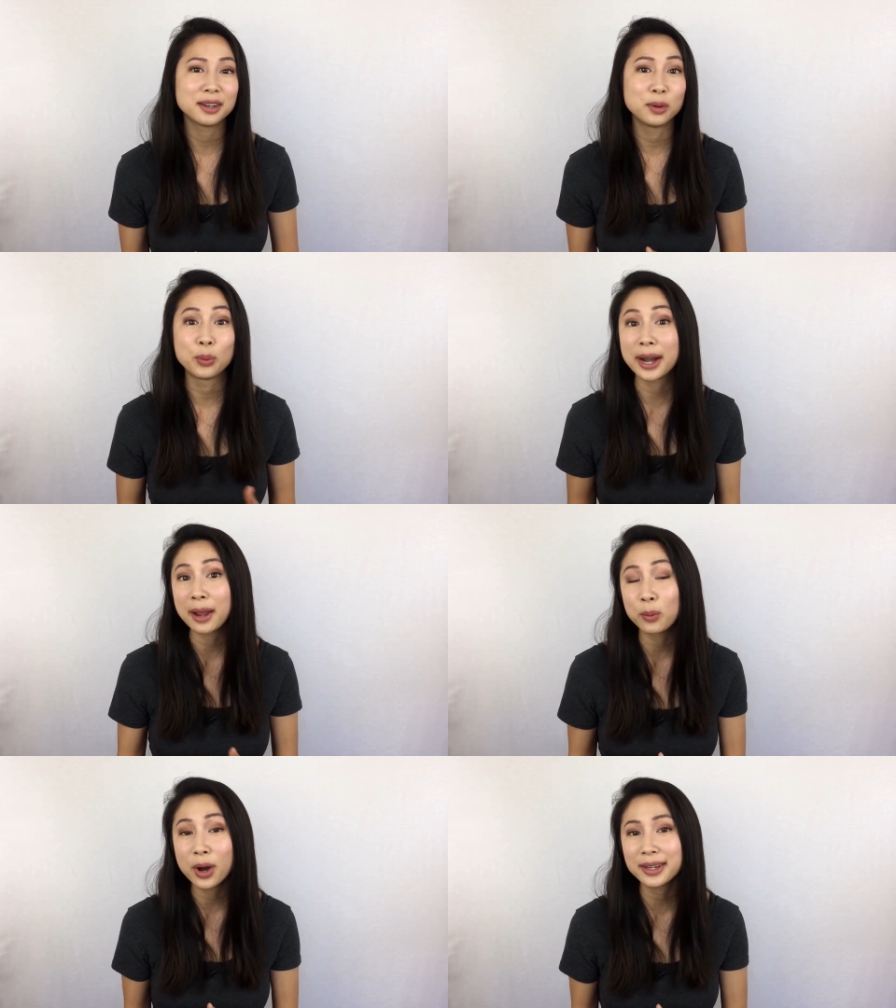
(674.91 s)
what I
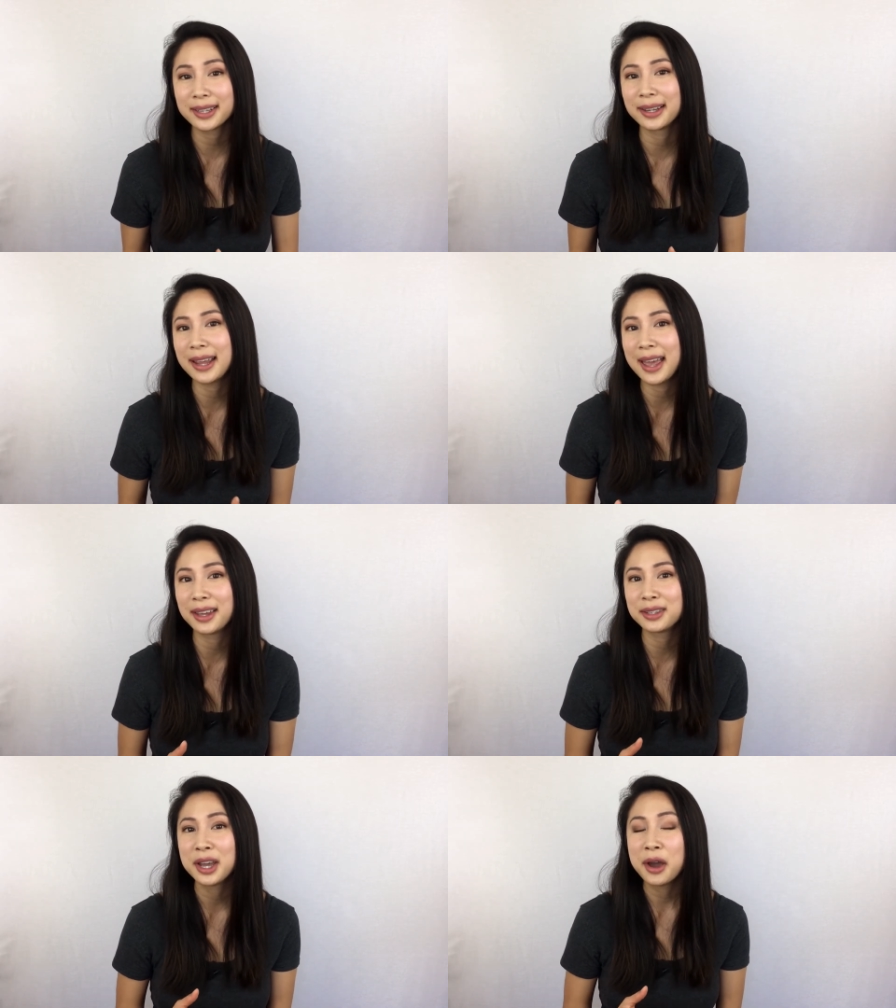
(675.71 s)
wanted
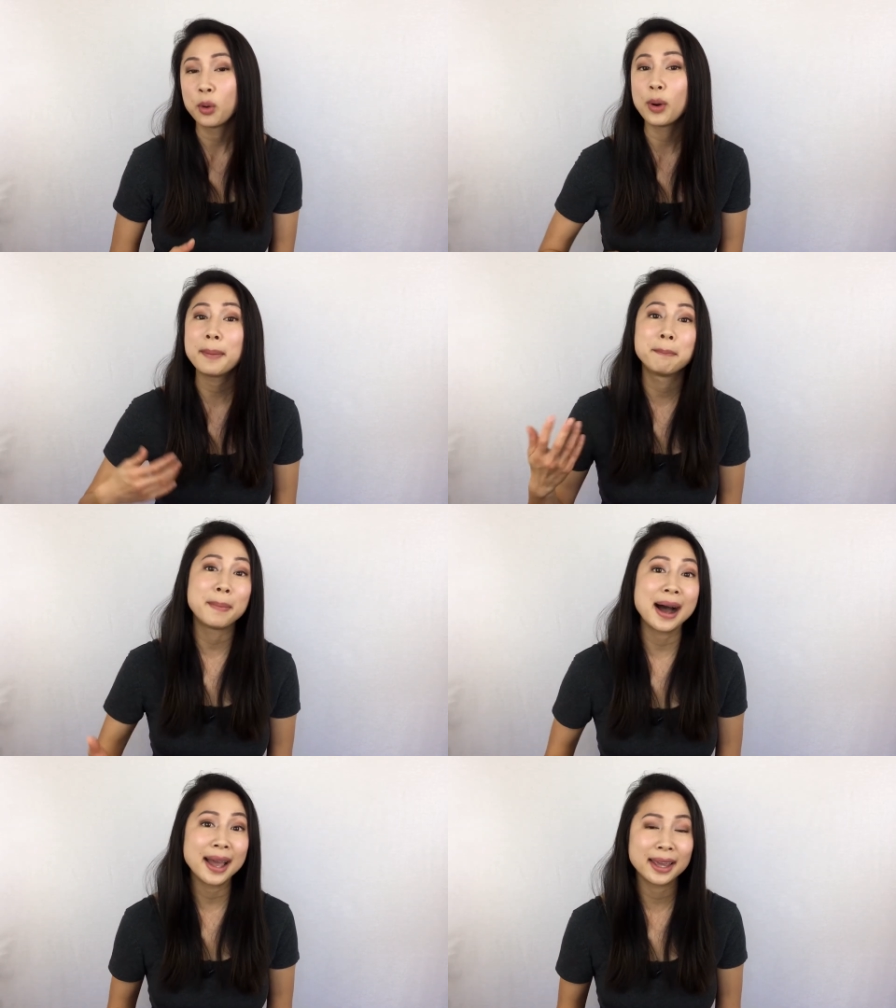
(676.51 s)
and what
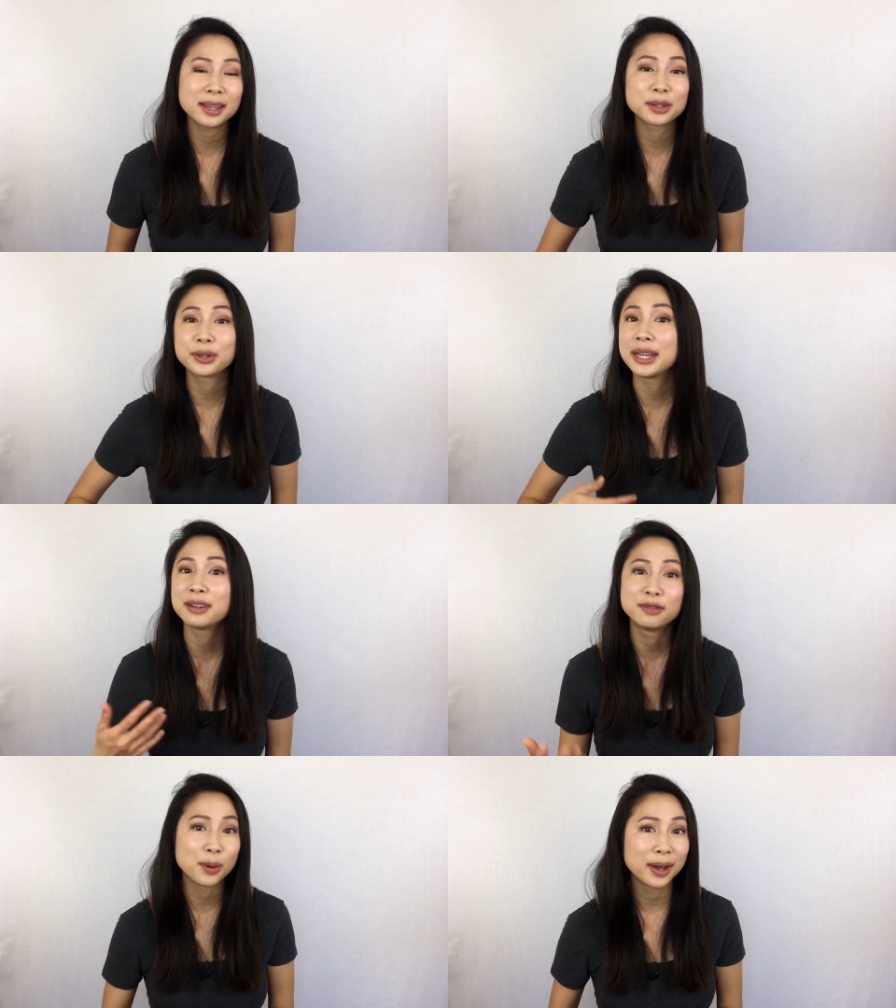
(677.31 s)
my
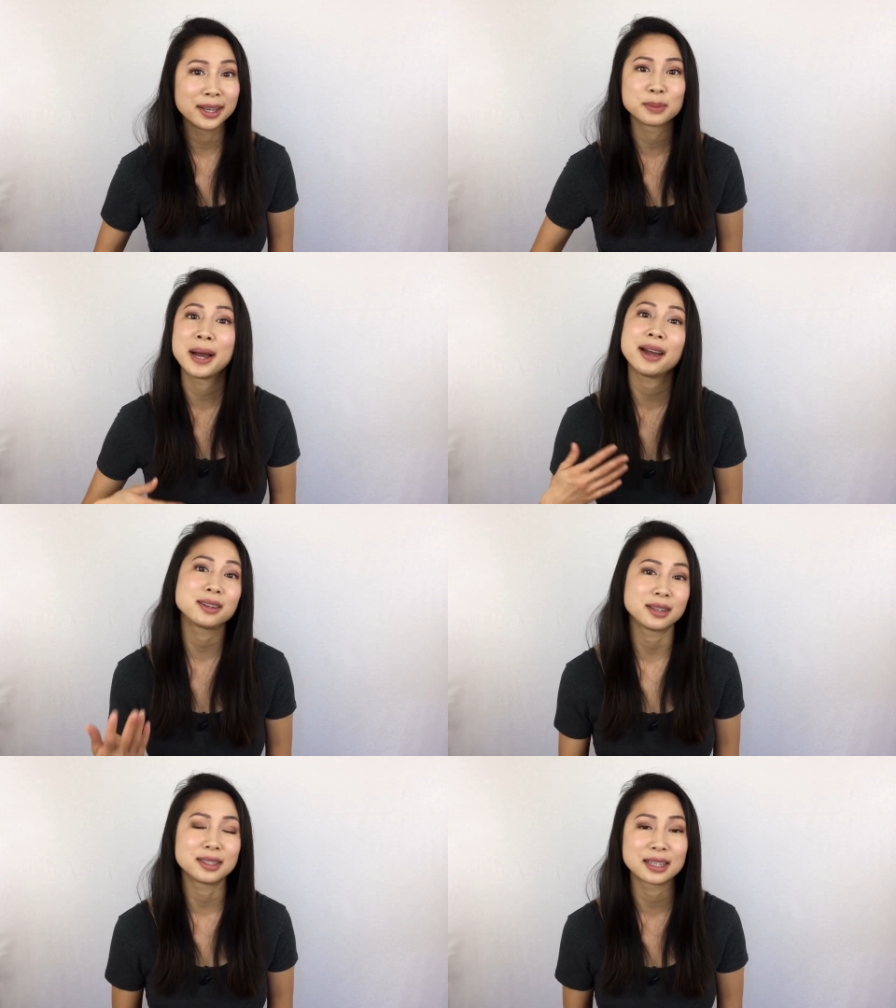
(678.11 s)
creative voice, my
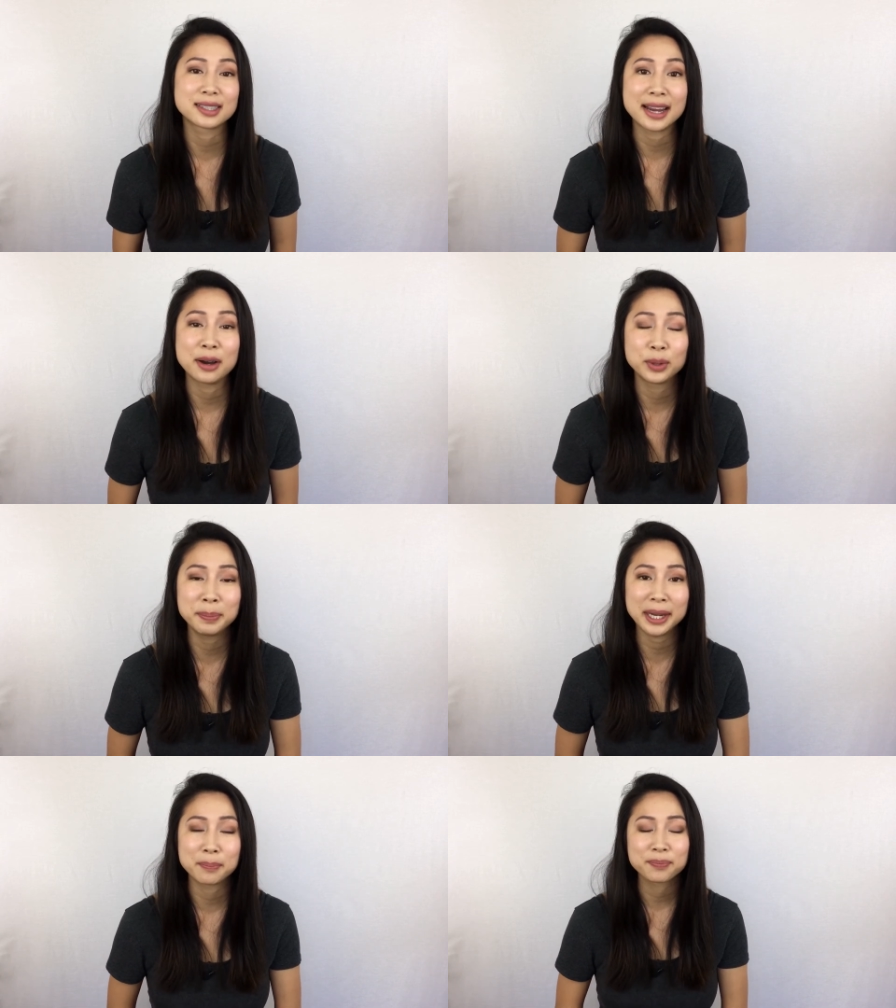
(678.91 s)
artistic style would
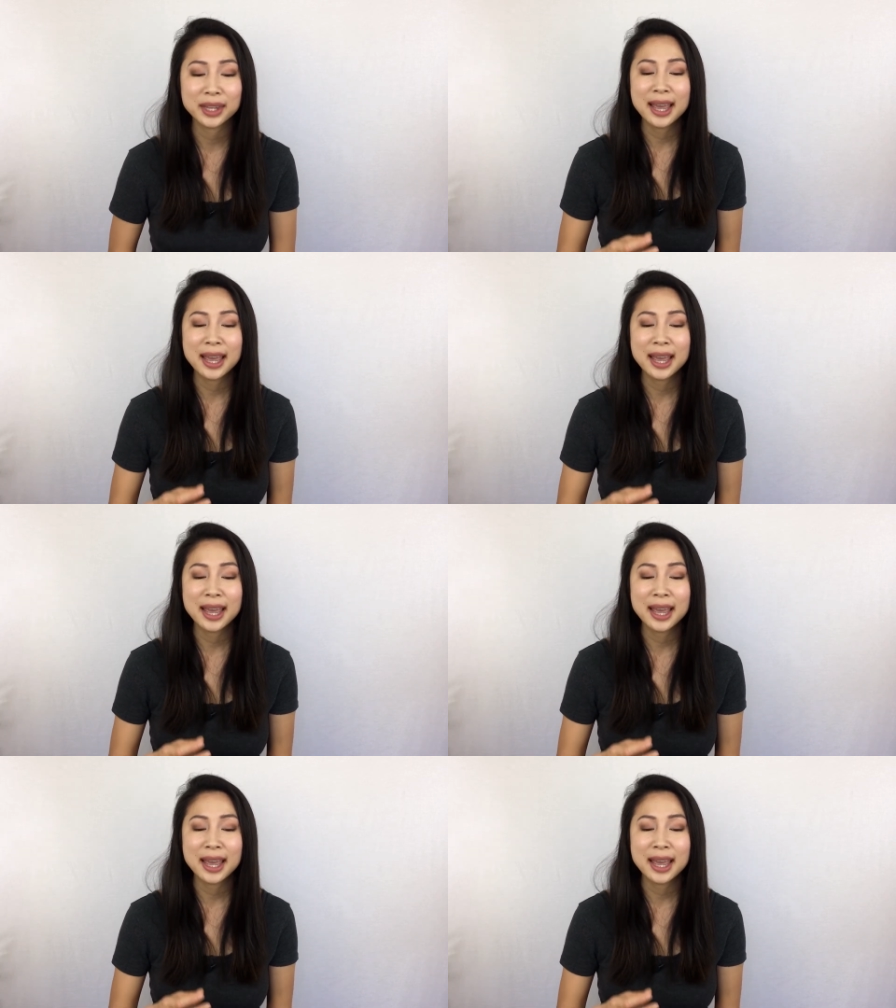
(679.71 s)
be.